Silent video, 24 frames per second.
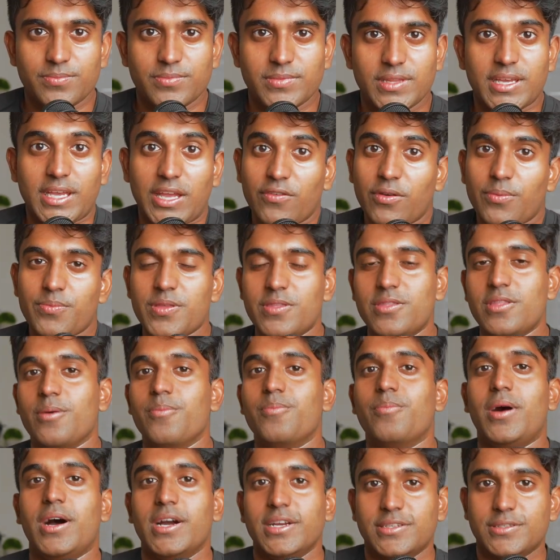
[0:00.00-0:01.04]
They give up in their
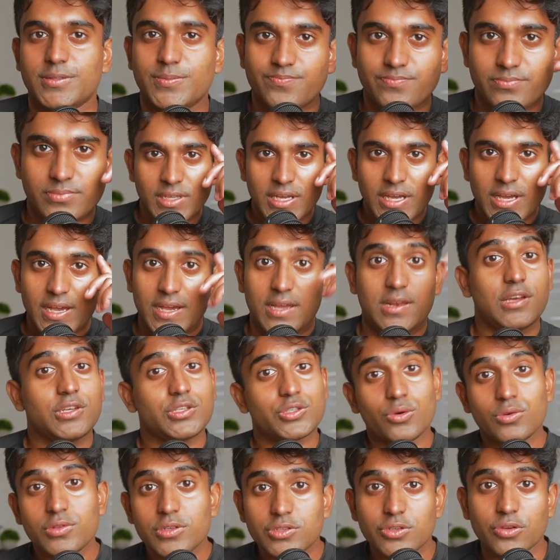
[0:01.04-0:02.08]
mind. And I
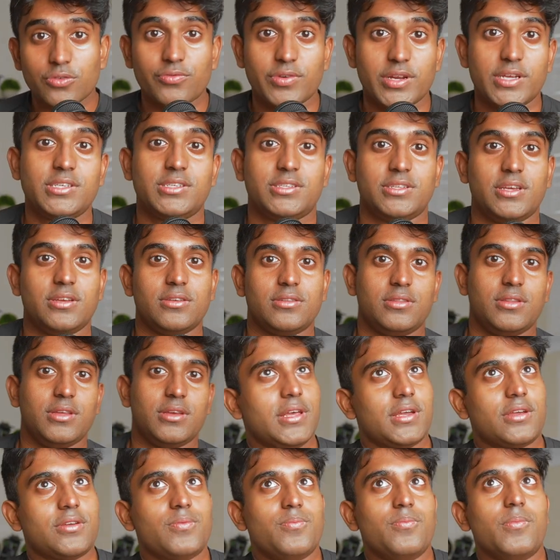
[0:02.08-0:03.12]
saw this on race day.
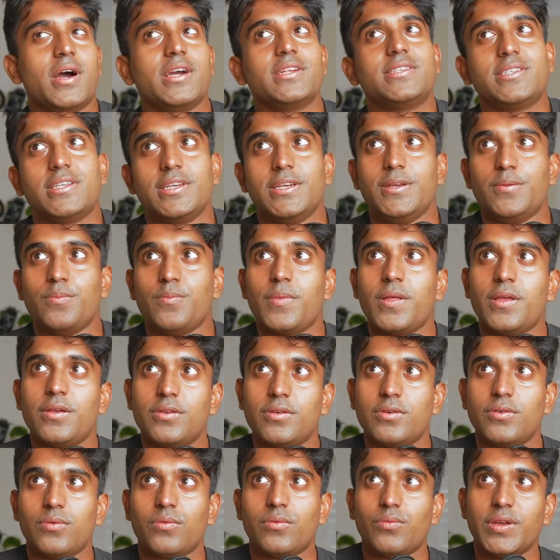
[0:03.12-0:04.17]
Like my team,
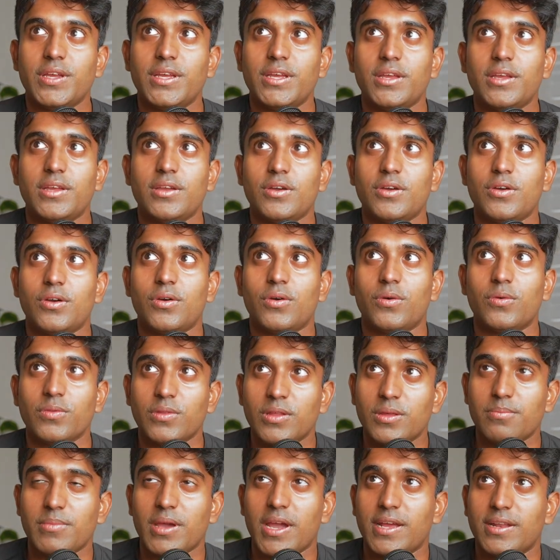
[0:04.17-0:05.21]
we
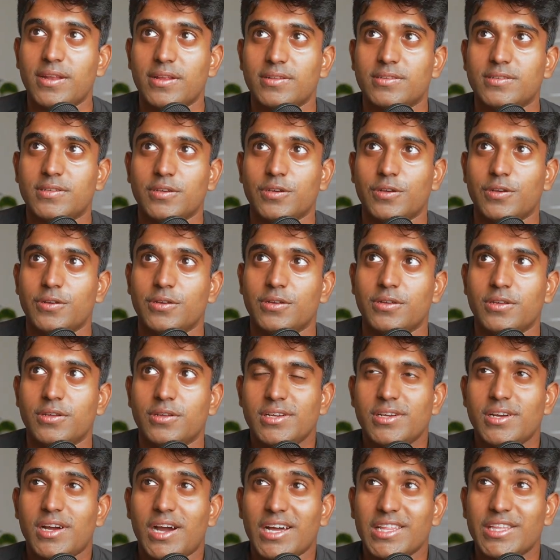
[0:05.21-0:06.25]
only made it to,
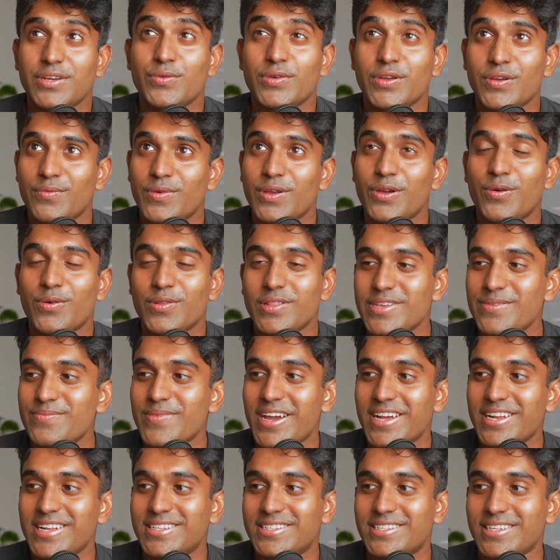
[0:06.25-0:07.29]
I think we only
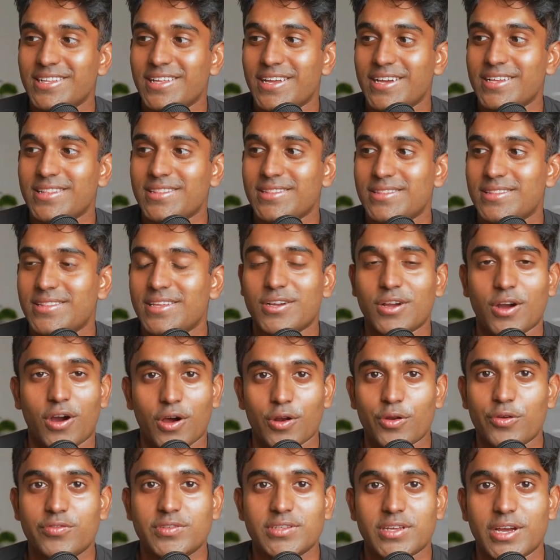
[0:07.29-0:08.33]
made it to like the
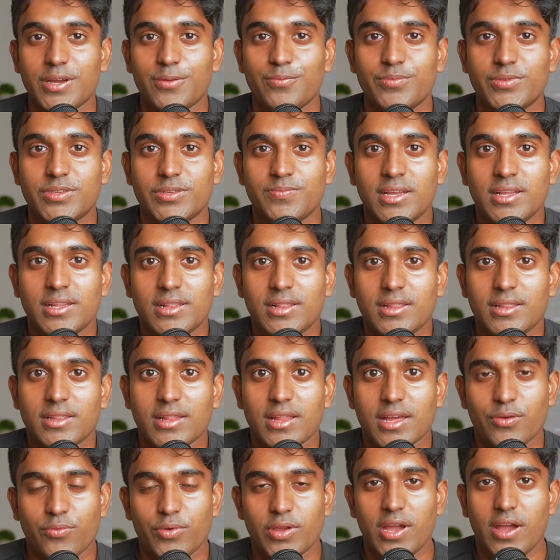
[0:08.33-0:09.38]
cutoff times.
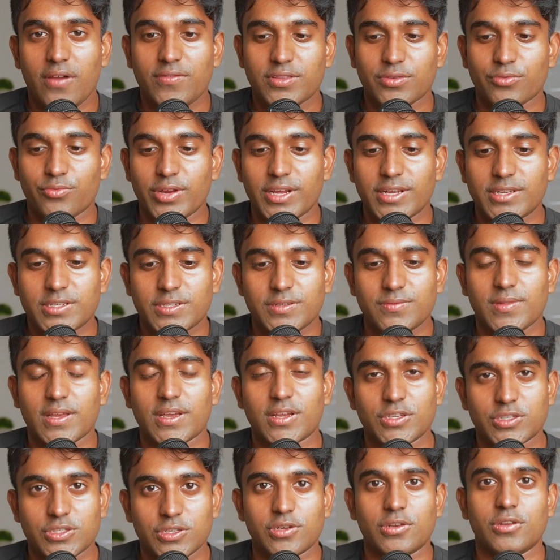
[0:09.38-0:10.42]
Like we have to reach like
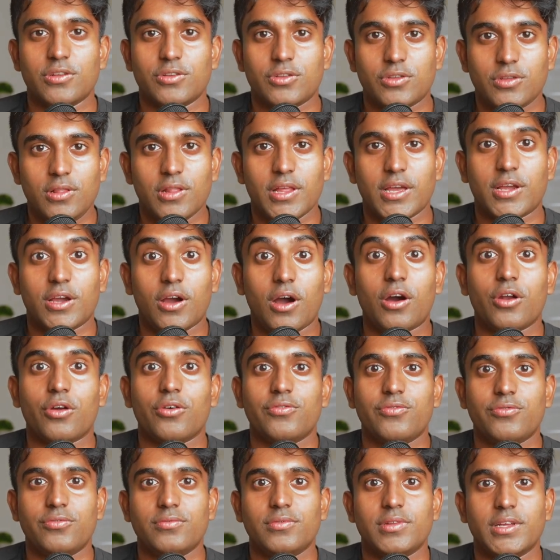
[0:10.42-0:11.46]
a certain like
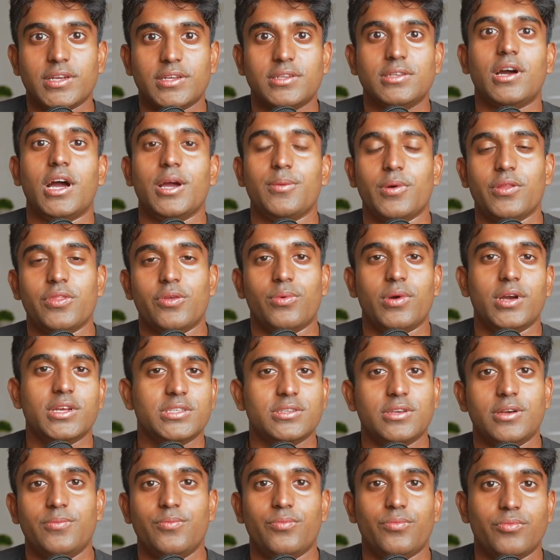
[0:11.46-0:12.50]
cutoff like time, otherwise
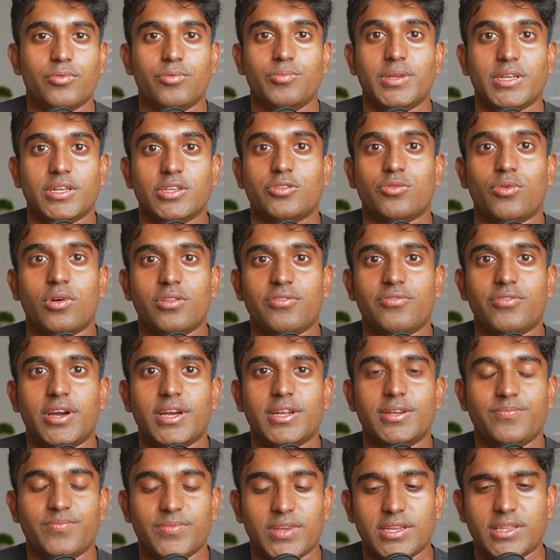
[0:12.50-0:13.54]
we'll be disqualified.
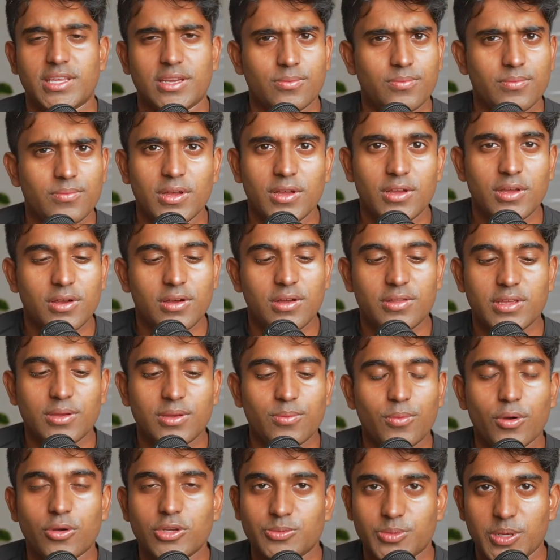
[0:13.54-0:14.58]
I think
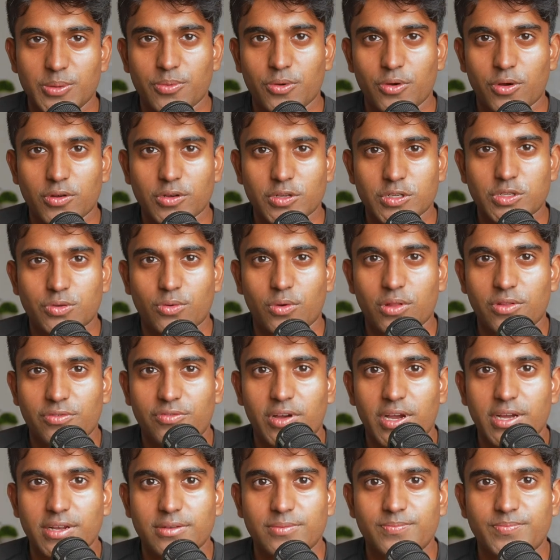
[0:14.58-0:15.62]
most people got
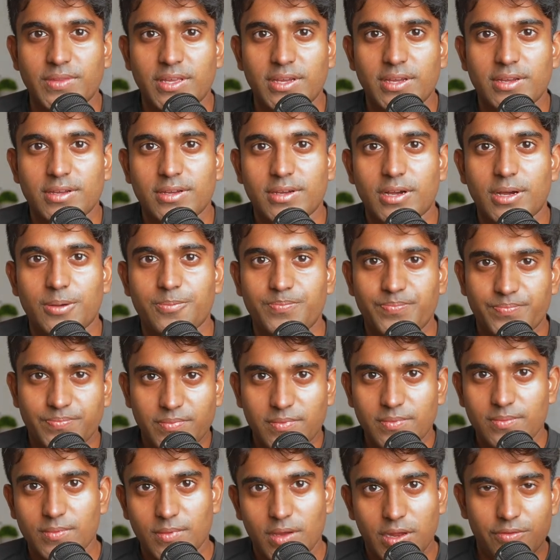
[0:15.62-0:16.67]
disqualified
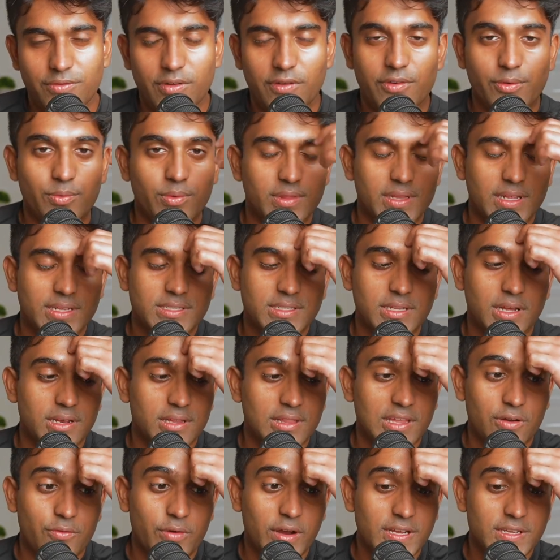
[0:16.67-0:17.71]
out of everyone that started
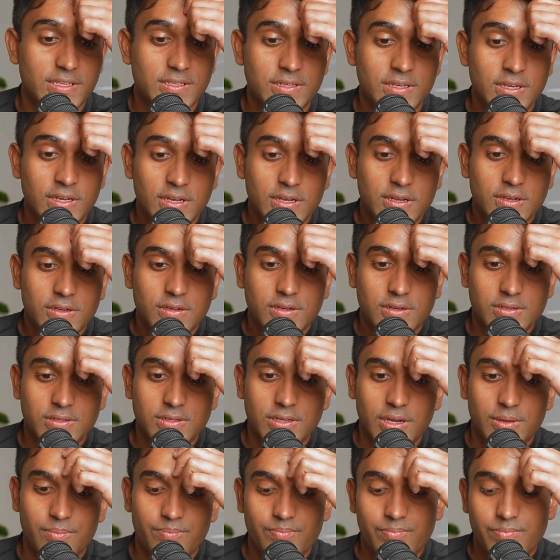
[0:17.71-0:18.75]
that race, because
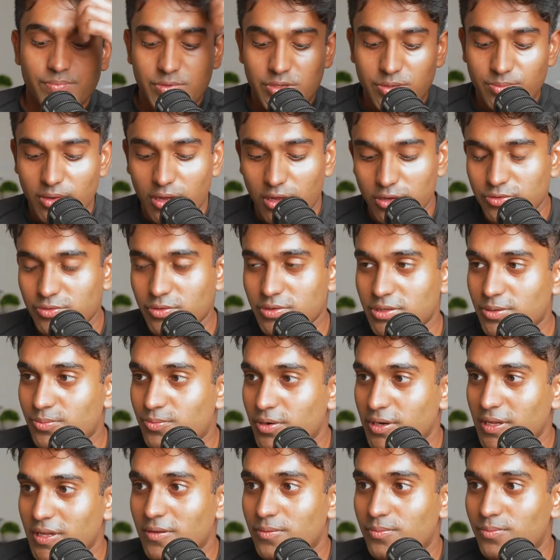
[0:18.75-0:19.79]
ultras are
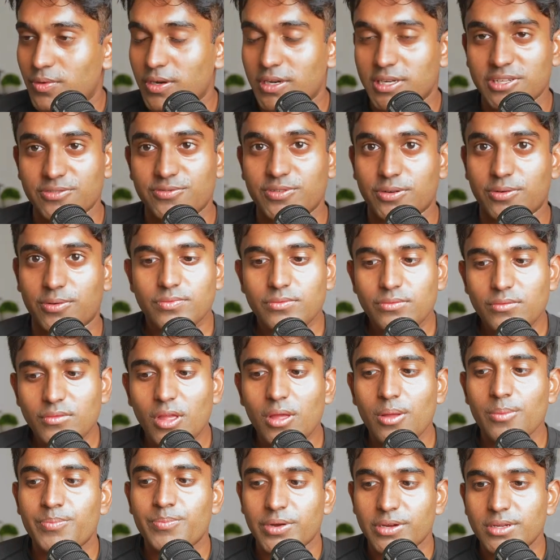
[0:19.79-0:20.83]
pretty difficult.
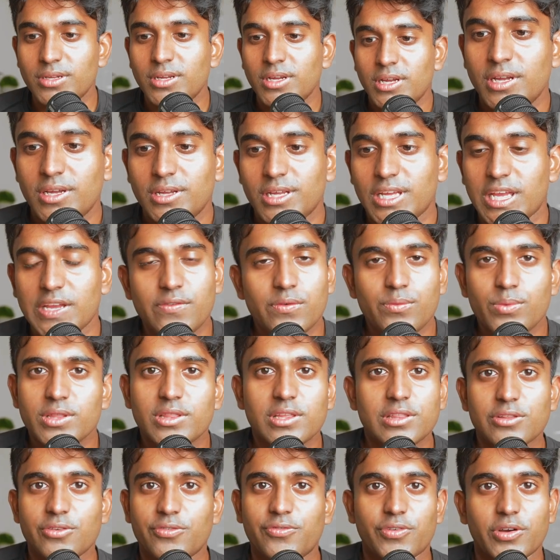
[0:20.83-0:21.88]
But even
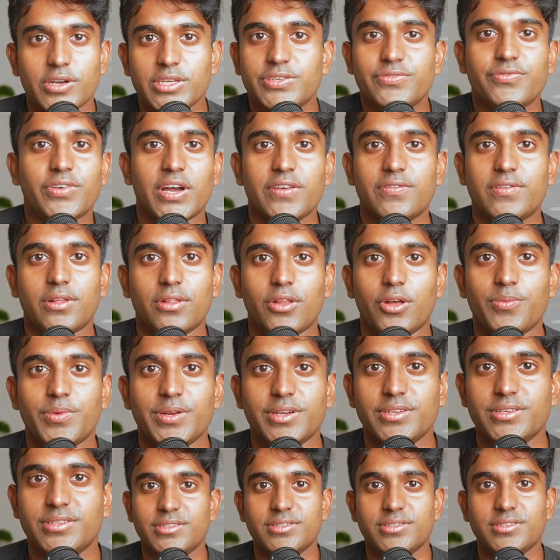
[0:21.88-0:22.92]
within the first 5
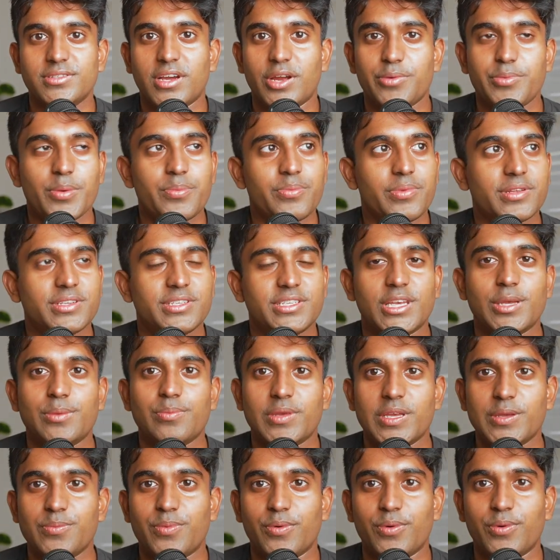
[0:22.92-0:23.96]
kilometers, I remember seeing
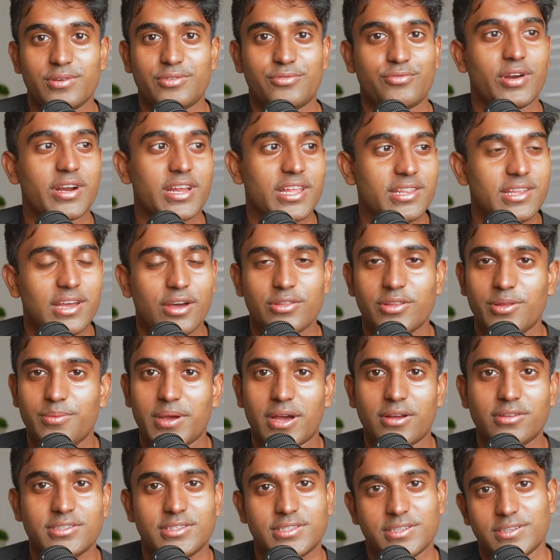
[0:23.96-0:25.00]
people running down the
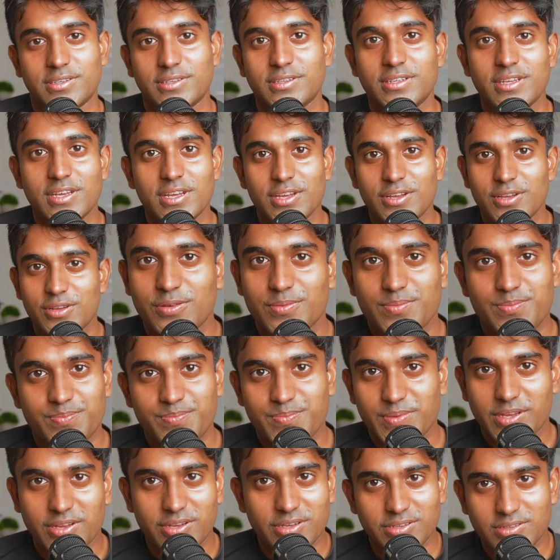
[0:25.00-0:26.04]
mountain
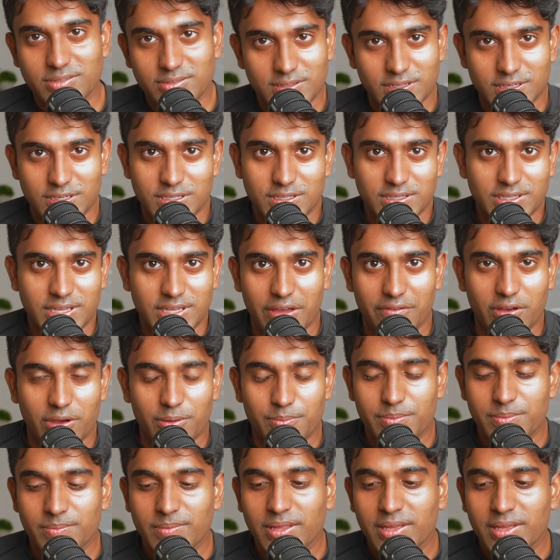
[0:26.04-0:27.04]
because they just gave up.